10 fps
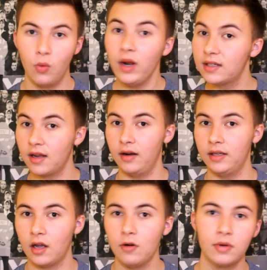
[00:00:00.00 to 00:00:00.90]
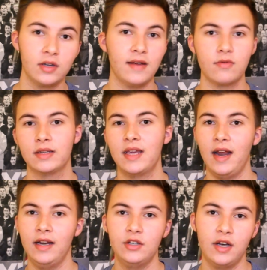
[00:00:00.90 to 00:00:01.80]
We certainly don't because everyone's
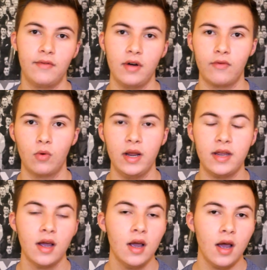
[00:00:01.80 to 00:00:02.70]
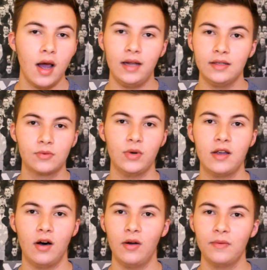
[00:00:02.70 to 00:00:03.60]
getting injured every other week and we
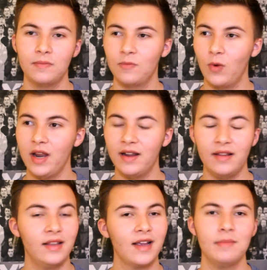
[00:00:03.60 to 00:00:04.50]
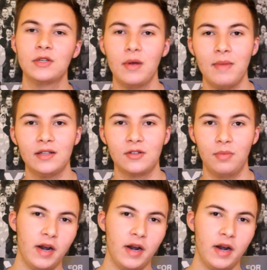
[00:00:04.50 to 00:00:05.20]
can't win the games that we're meant to.